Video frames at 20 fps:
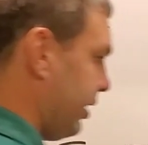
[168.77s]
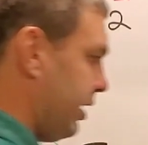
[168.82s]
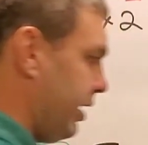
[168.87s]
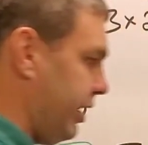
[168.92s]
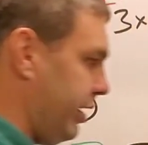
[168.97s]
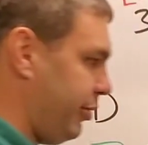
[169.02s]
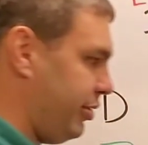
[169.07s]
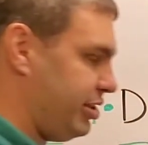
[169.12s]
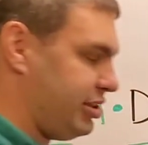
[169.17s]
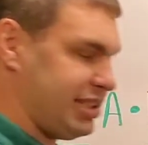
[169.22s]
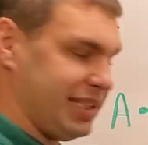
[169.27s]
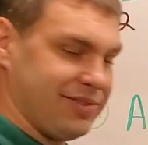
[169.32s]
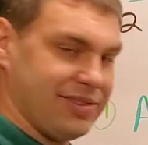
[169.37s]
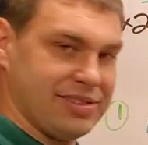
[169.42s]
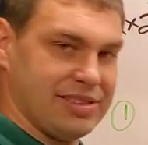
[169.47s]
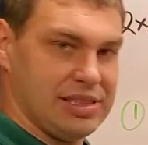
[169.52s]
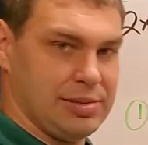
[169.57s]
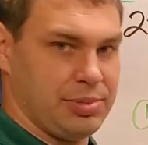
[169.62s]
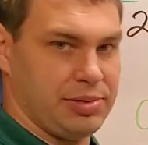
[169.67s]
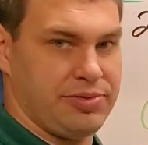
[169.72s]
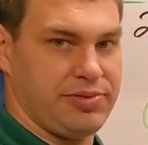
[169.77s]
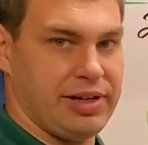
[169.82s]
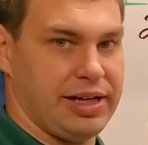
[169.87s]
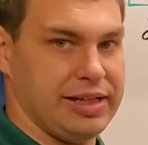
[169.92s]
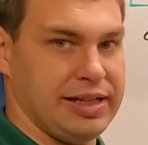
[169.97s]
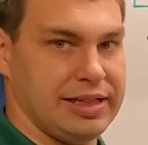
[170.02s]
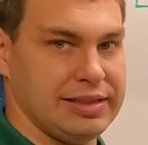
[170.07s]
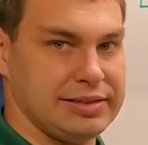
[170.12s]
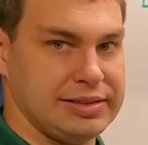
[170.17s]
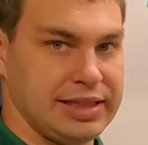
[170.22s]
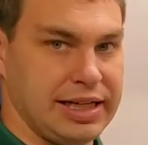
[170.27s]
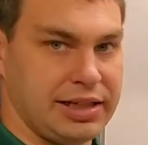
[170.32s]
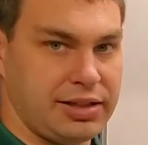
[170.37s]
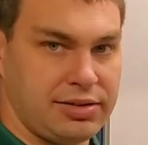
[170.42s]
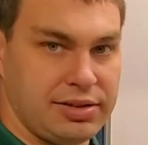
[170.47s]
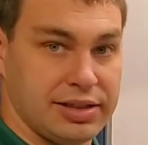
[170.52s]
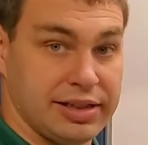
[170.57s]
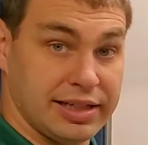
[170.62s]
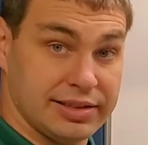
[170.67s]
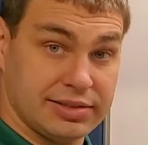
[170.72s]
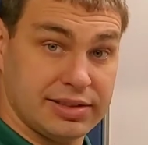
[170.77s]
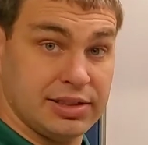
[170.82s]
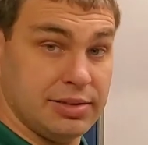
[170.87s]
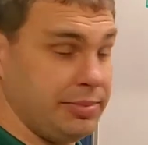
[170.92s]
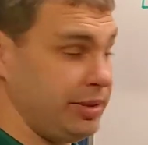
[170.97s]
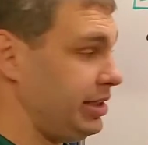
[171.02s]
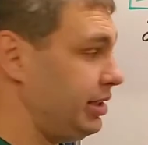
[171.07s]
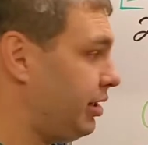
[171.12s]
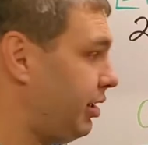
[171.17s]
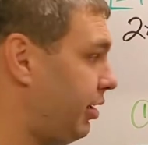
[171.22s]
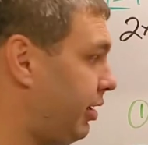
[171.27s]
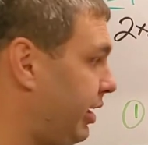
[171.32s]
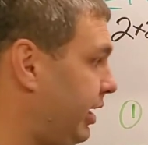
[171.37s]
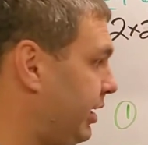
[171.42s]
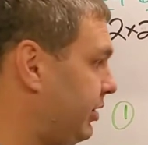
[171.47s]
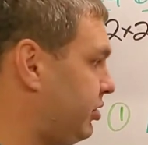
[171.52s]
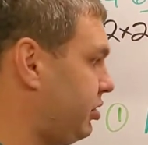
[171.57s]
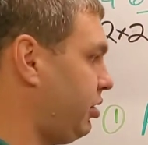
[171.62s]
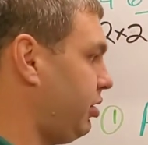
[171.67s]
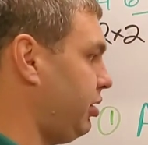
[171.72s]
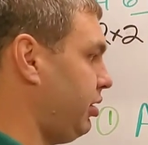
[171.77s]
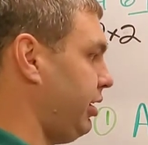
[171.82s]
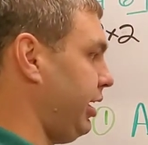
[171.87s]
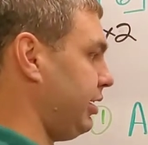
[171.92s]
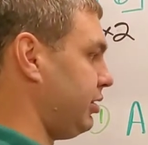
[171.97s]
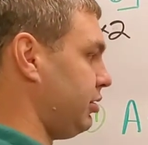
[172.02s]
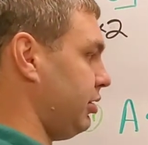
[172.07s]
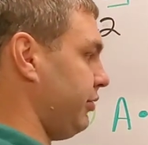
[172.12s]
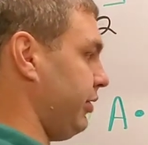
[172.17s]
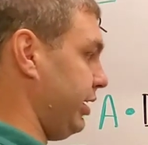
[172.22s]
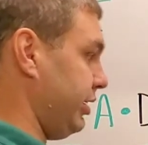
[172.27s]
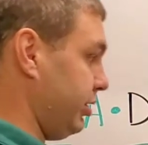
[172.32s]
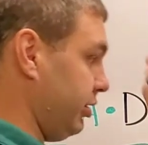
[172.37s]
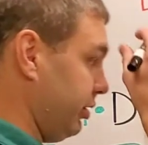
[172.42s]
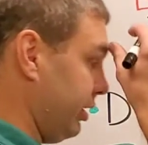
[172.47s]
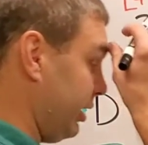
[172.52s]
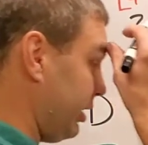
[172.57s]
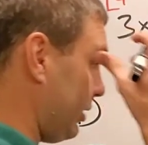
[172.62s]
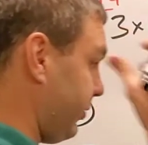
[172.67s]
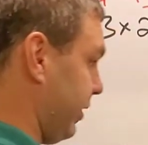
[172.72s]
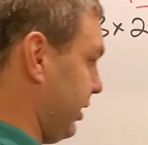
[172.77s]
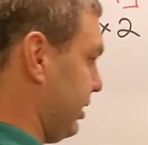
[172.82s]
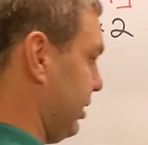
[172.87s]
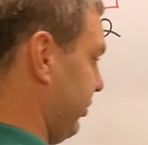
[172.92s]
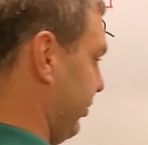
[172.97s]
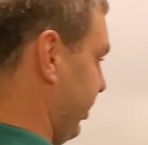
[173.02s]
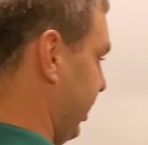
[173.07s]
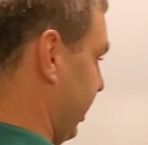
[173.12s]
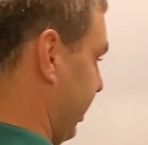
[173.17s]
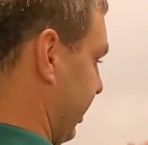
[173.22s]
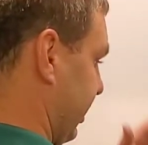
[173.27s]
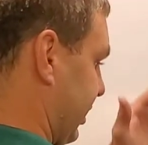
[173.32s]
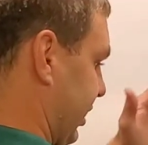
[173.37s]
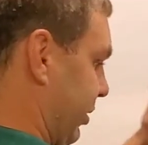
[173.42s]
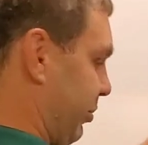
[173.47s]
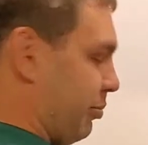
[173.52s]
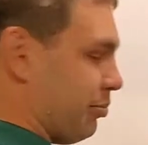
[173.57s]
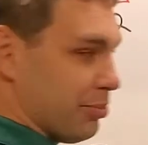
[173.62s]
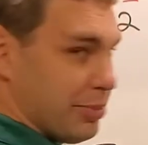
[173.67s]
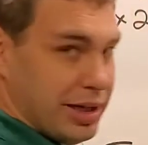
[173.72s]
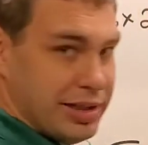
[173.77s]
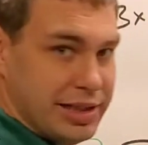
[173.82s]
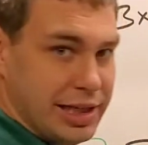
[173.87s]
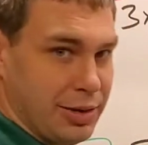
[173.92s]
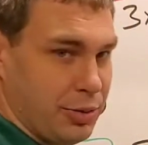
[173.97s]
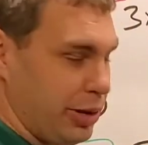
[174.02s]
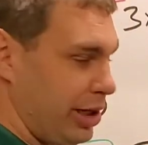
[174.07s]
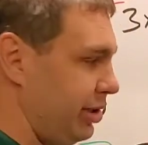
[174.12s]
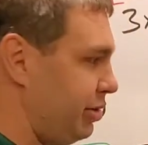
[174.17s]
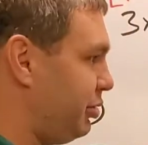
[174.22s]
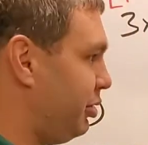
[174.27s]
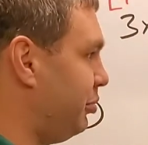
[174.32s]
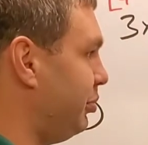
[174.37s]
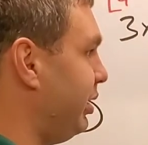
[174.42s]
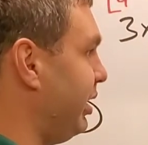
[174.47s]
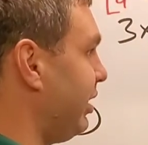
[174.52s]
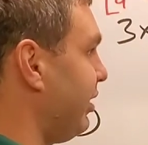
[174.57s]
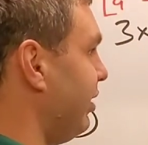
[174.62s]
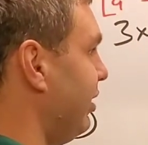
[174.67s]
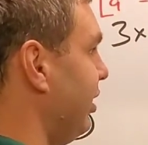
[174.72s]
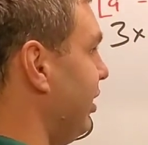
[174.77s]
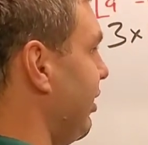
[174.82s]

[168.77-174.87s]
and then we just have to simplify that together, and that's gonna be our answer, all right? So if I do this, if I simplify, I guess I made that way too big.